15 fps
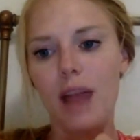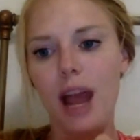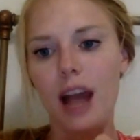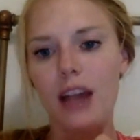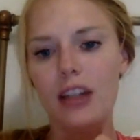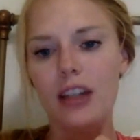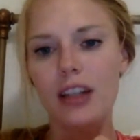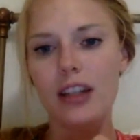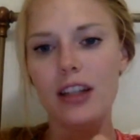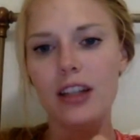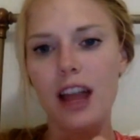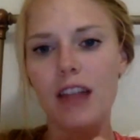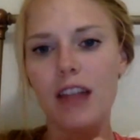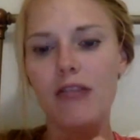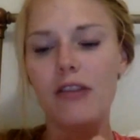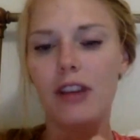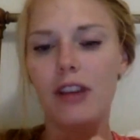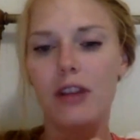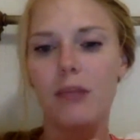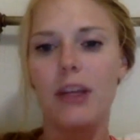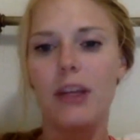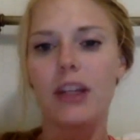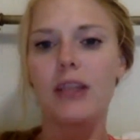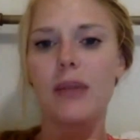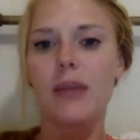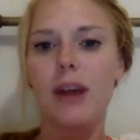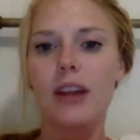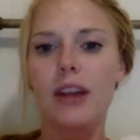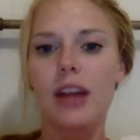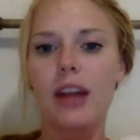actions and feeling peace
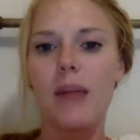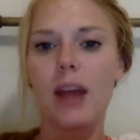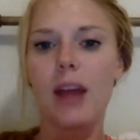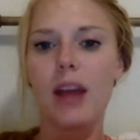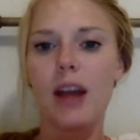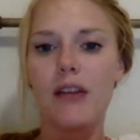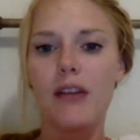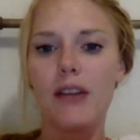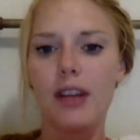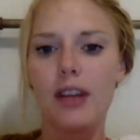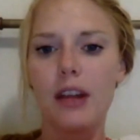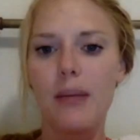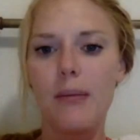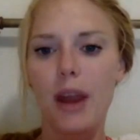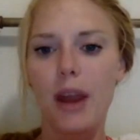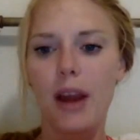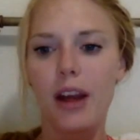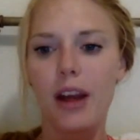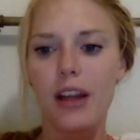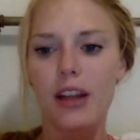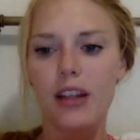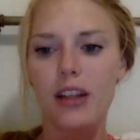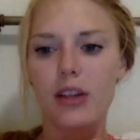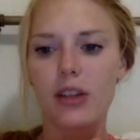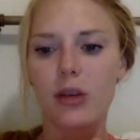about them and not feeling embarrassed